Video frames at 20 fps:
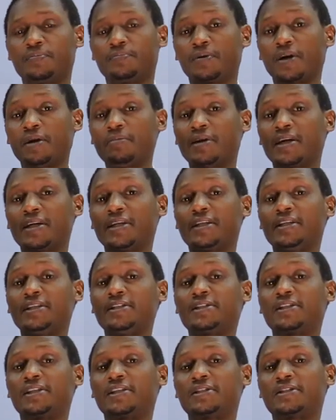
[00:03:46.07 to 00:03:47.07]
Primary
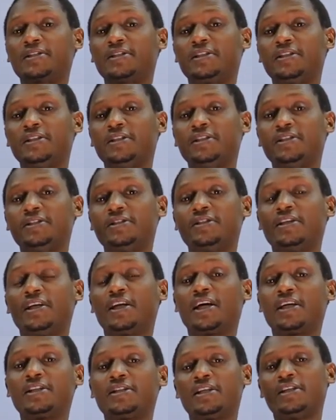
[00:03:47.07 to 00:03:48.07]
interest is the
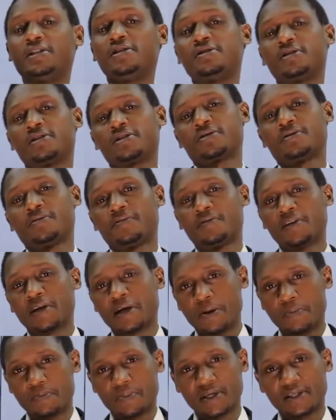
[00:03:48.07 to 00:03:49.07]
larger interest of the
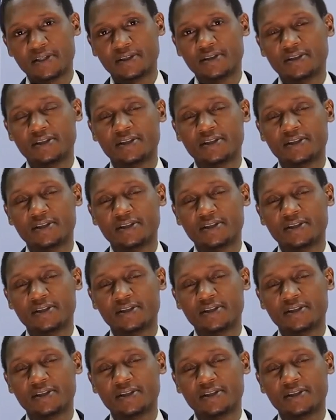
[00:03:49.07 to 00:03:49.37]
company.